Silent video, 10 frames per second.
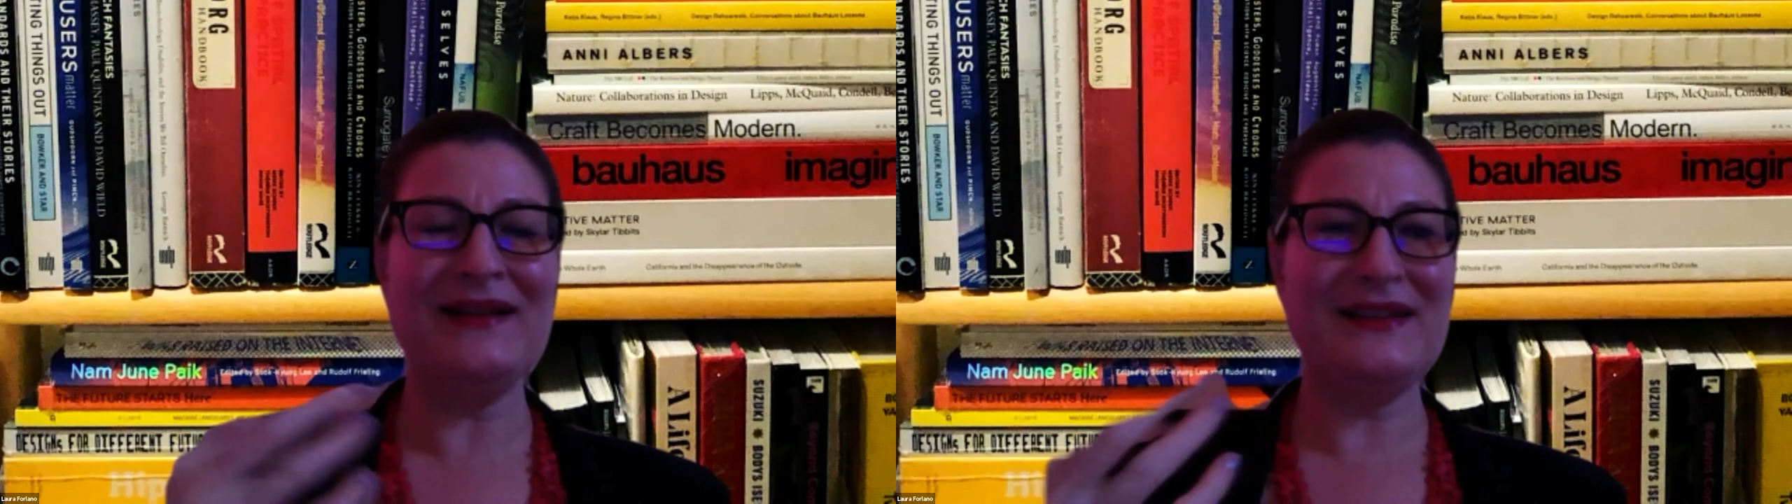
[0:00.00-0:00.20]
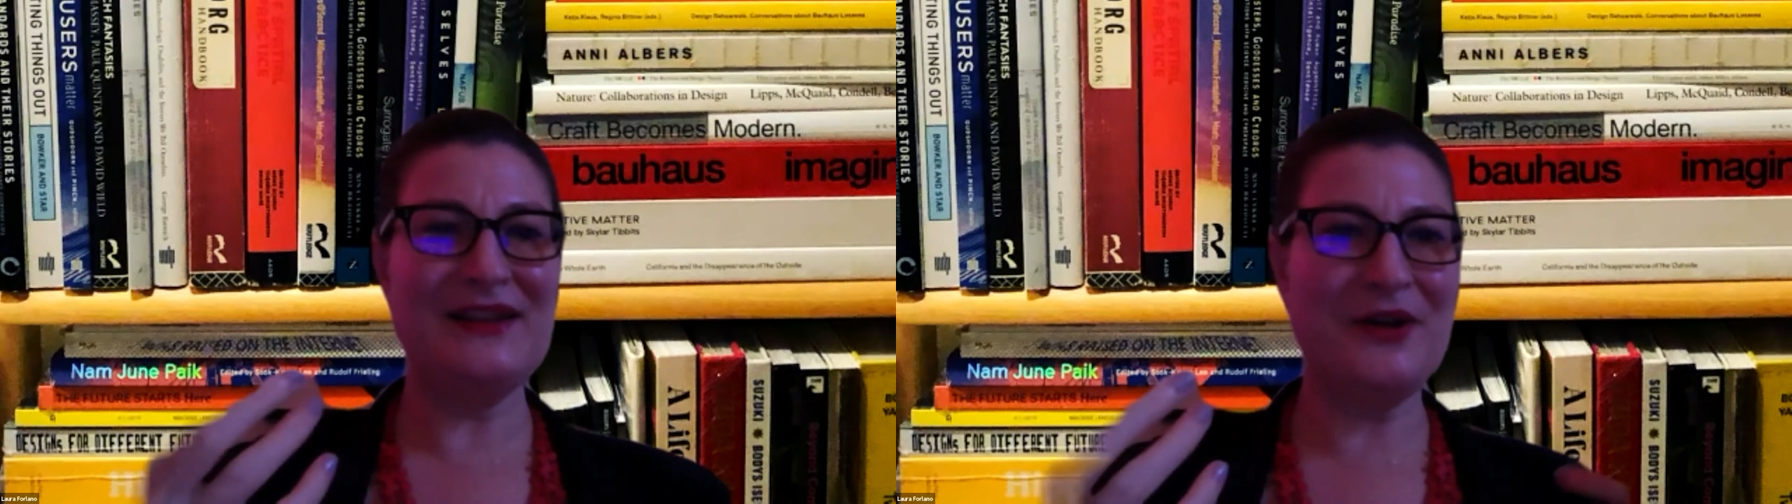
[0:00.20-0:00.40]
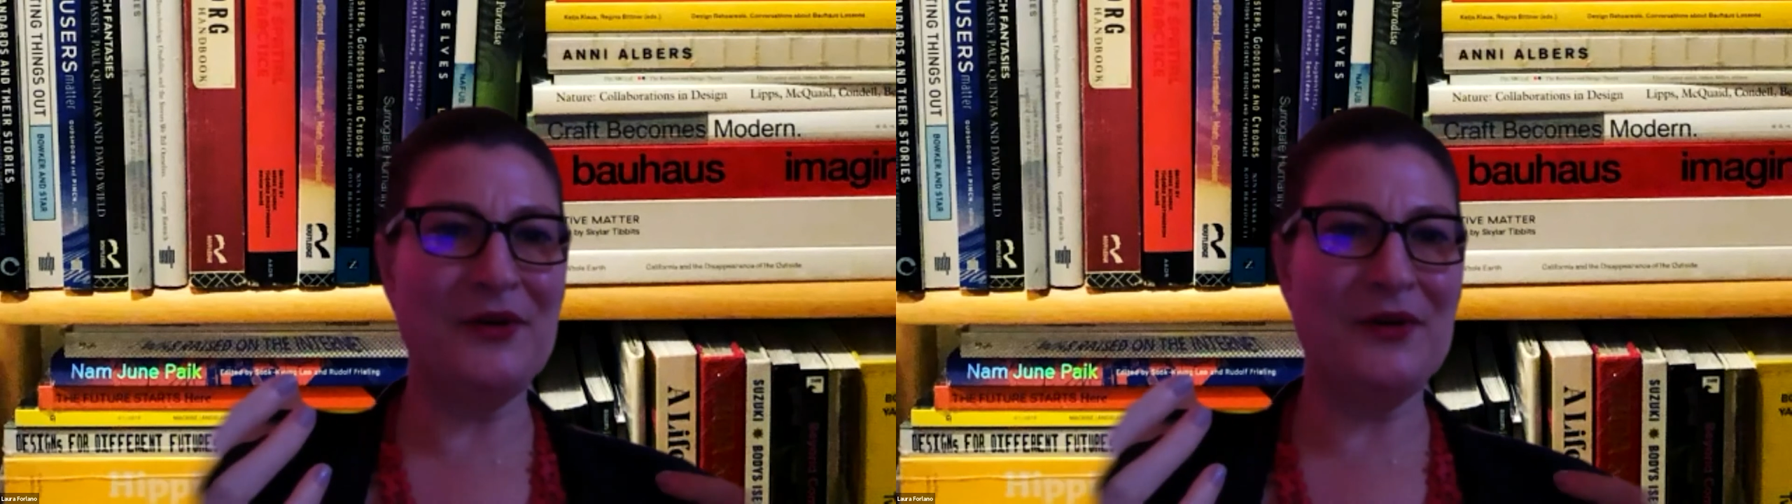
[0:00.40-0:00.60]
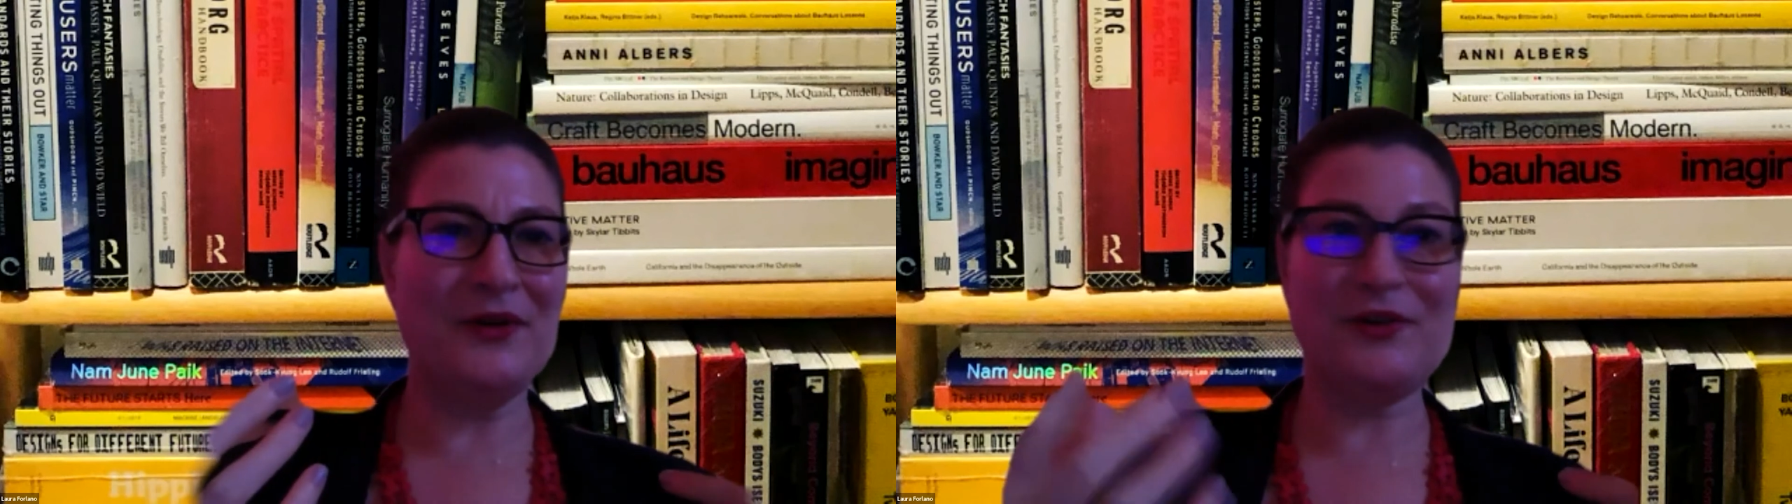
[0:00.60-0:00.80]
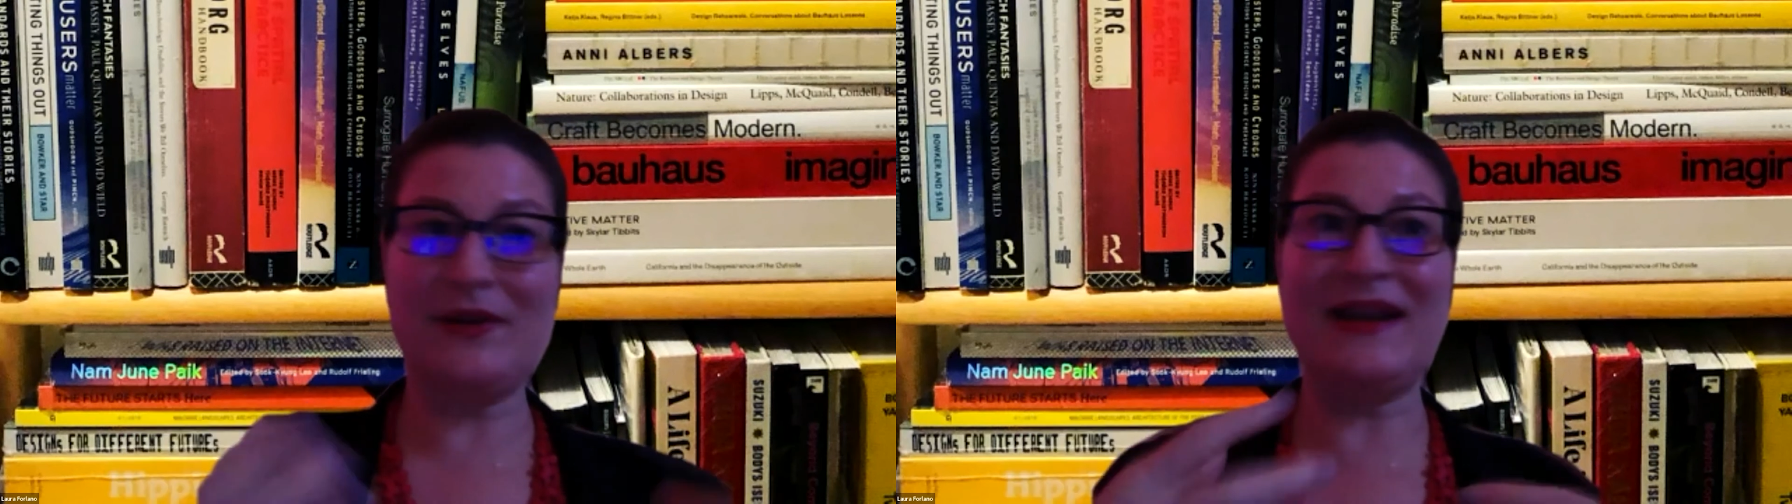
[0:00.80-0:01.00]
you know
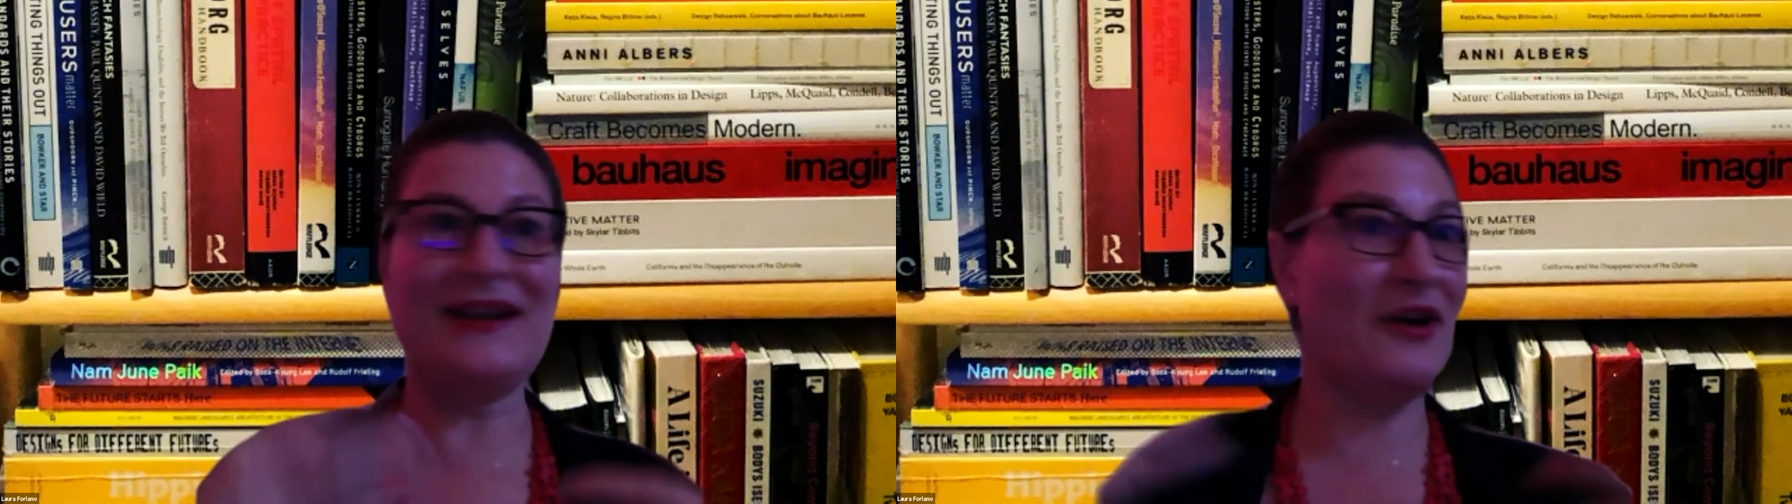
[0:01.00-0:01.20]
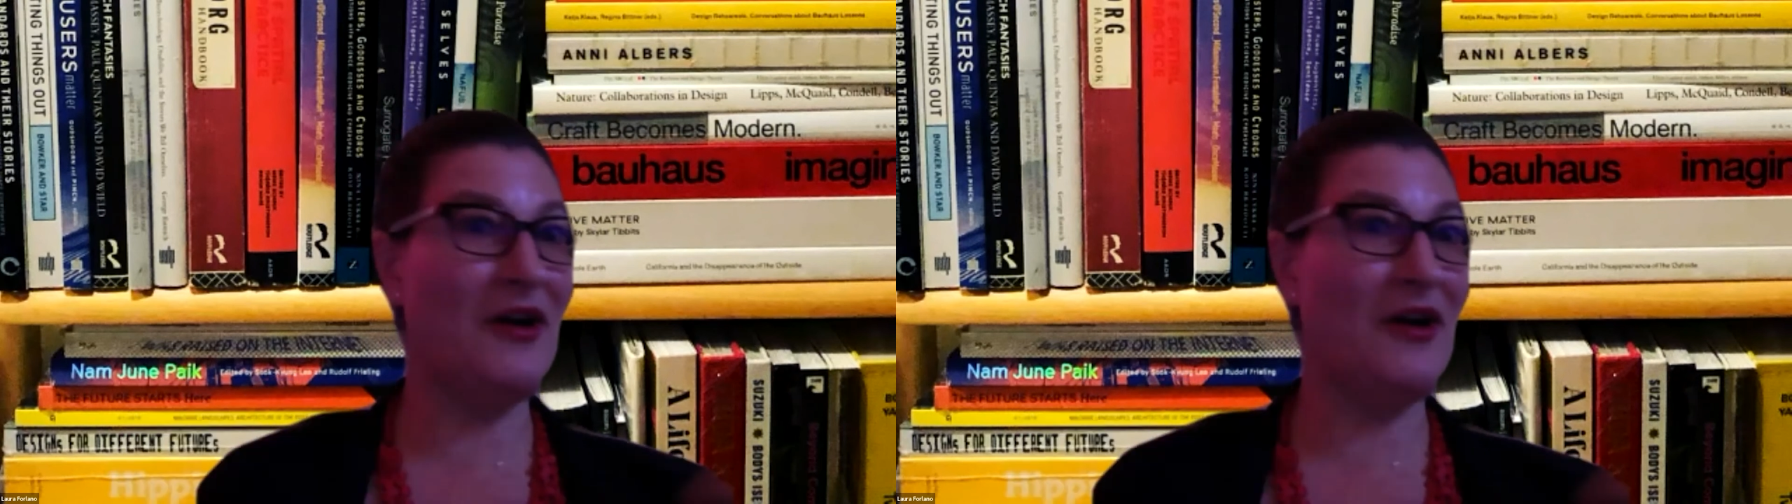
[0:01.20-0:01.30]
created